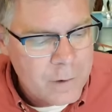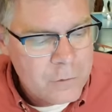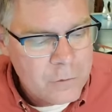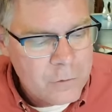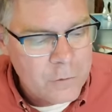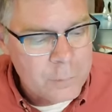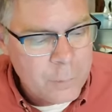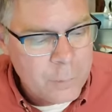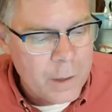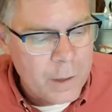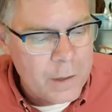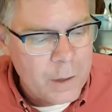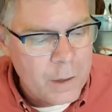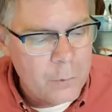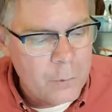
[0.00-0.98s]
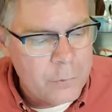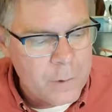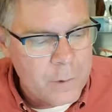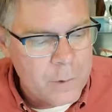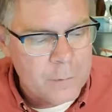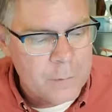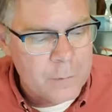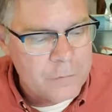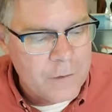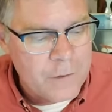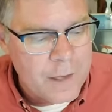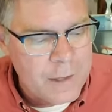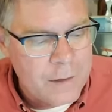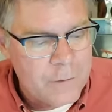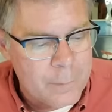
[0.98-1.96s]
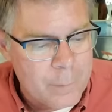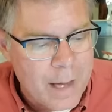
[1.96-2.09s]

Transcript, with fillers: Just 0.03% of the